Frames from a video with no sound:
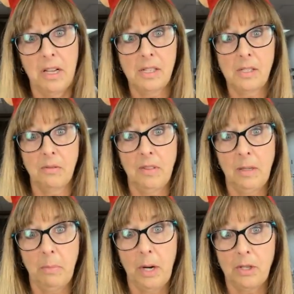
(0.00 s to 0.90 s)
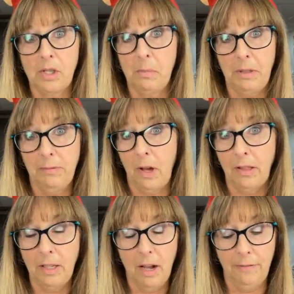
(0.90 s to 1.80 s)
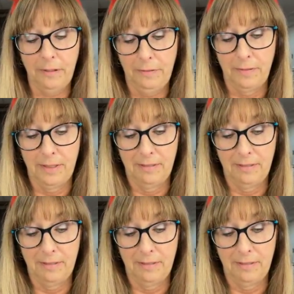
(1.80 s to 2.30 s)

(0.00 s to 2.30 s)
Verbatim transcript: I just don't think parts should be falling off of